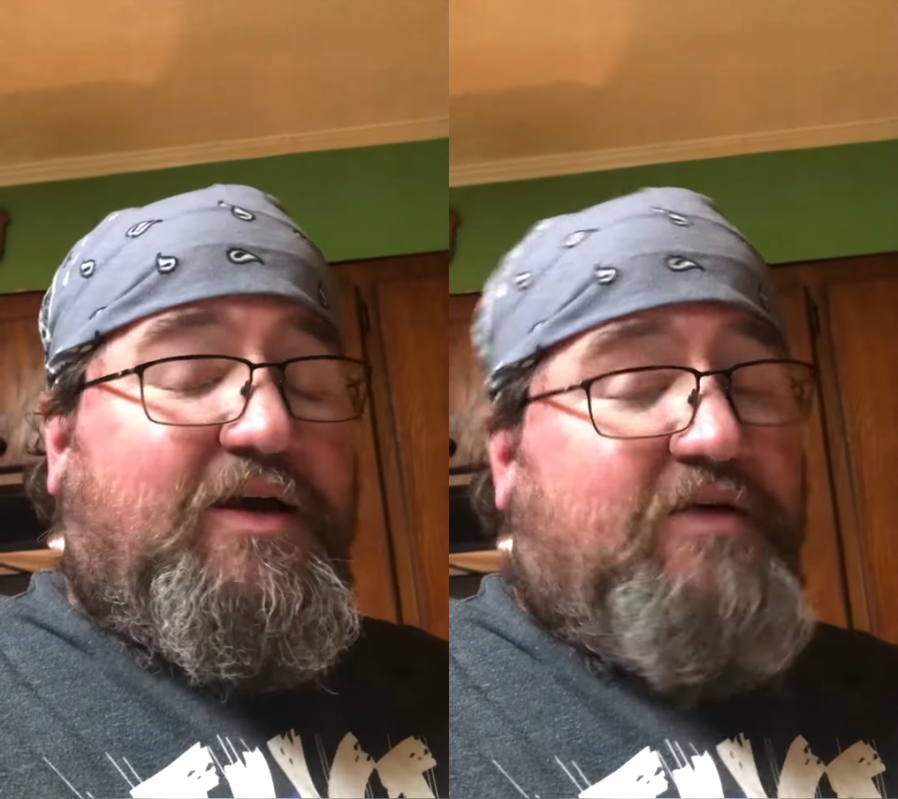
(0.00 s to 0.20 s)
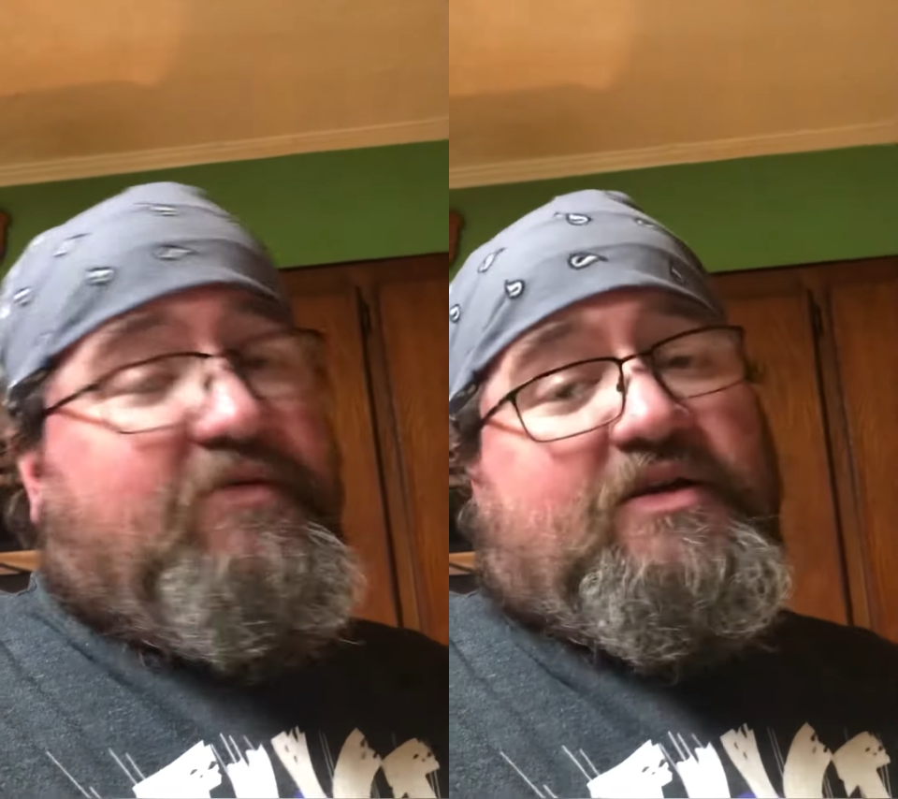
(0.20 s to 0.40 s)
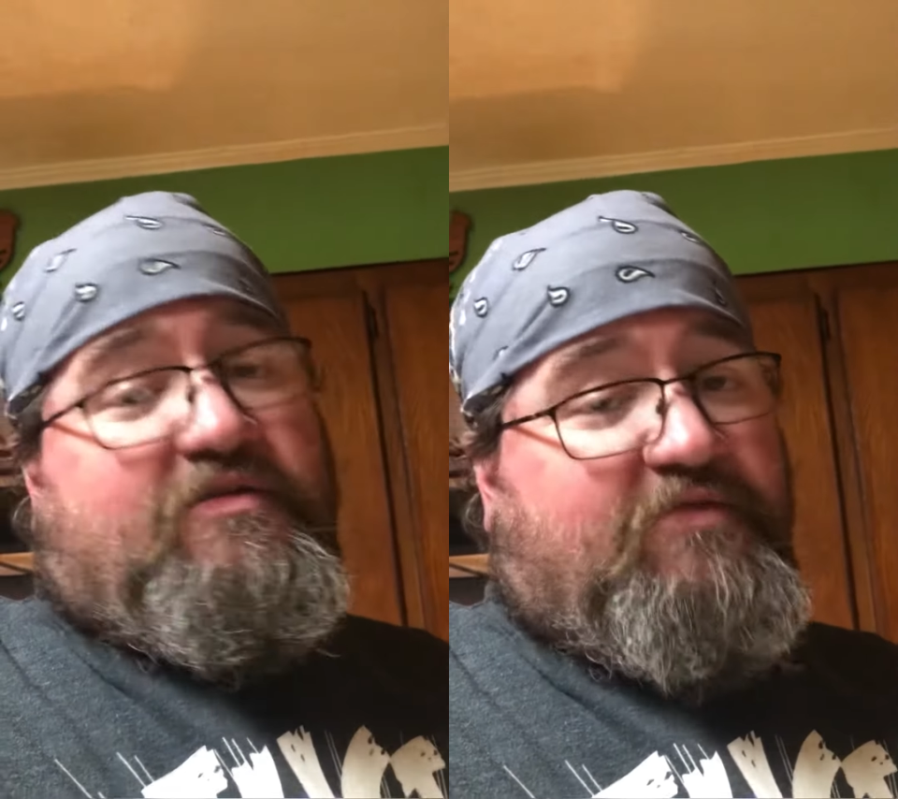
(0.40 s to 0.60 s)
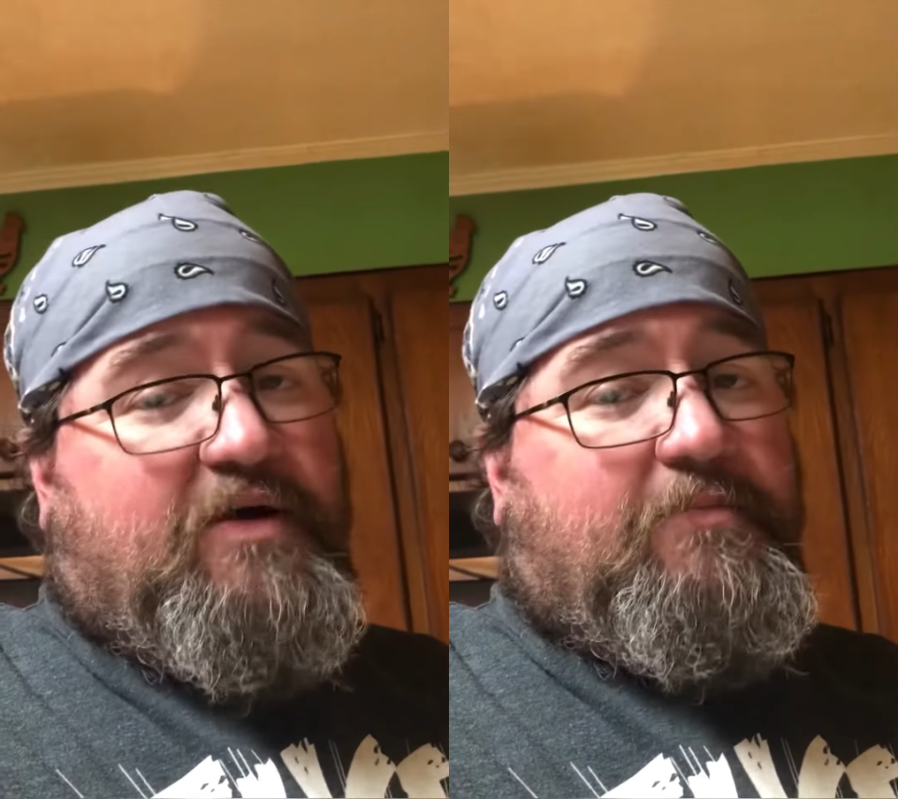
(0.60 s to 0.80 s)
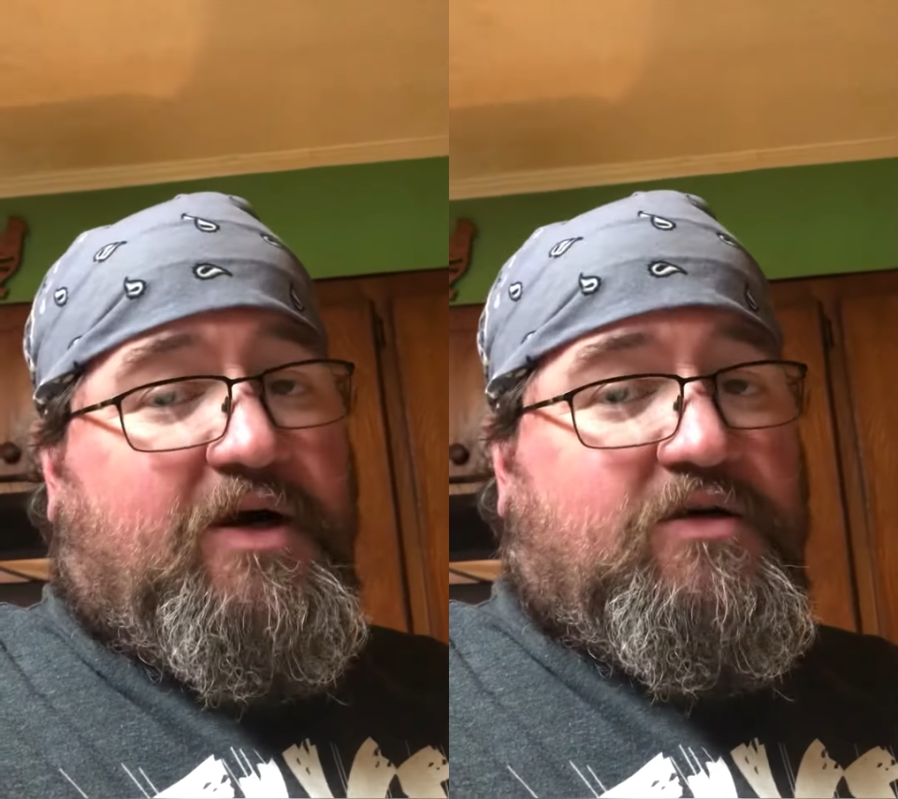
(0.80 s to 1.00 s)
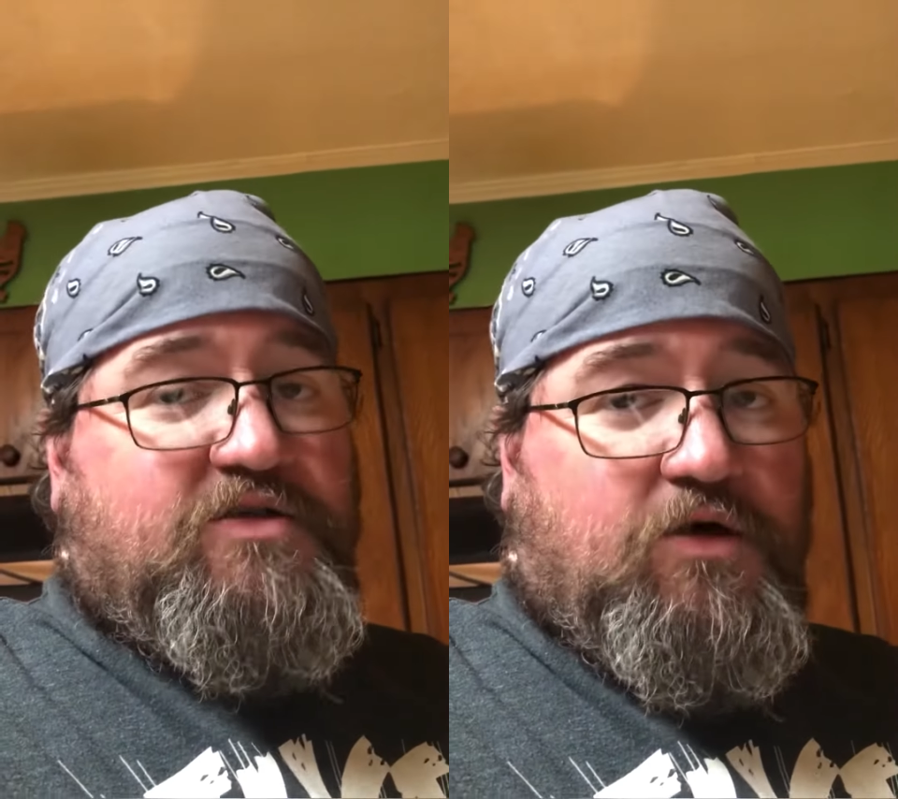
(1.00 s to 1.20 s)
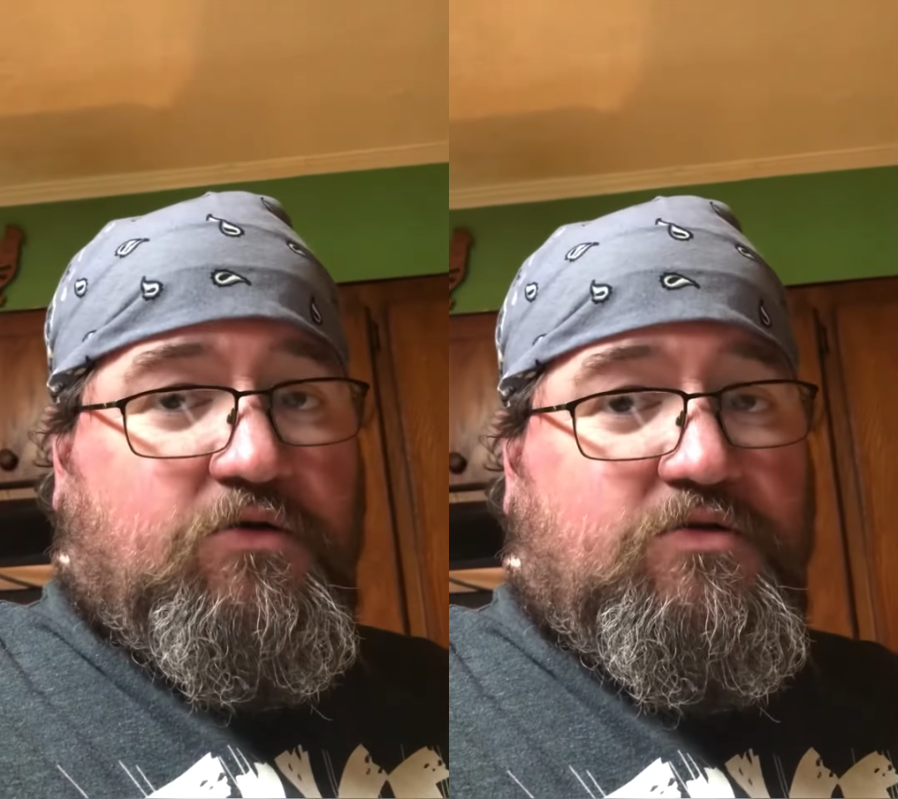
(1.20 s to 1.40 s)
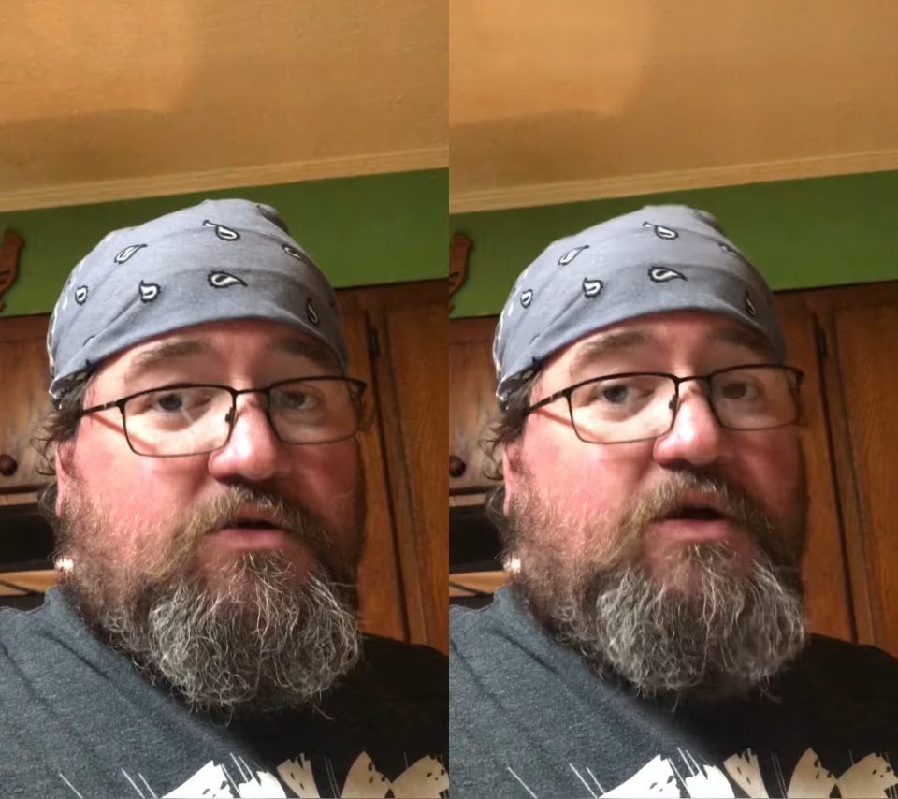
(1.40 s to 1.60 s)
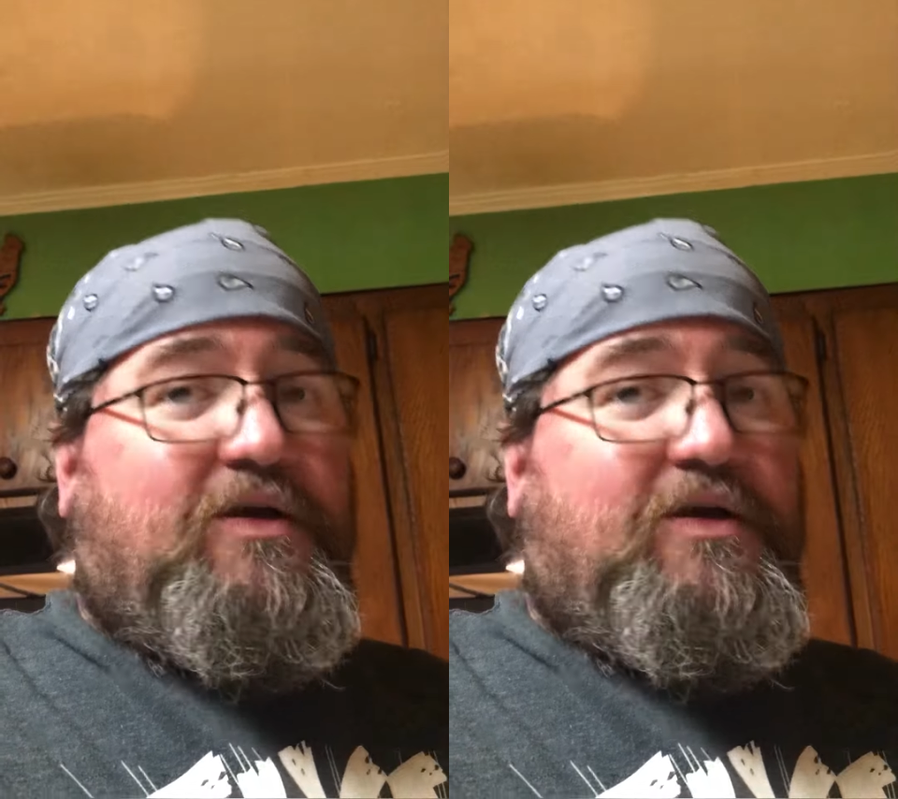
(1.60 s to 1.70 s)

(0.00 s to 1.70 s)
give out the vampire sauce.